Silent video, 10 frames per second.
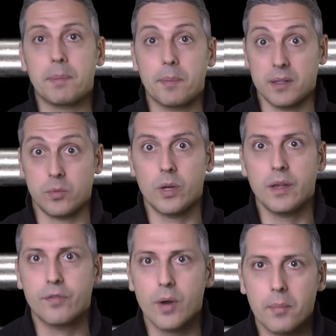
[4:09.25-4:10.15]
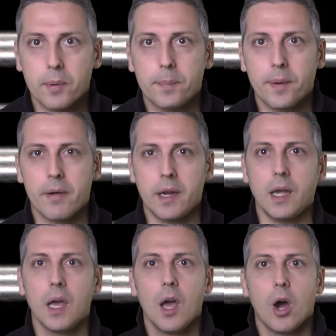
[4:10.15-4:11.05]
but if we are
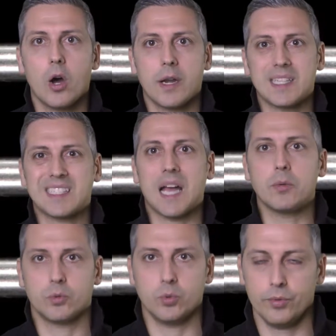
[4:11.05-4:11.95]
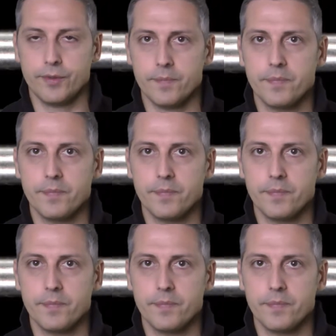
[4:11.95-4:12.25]
preparing on a sound tooth.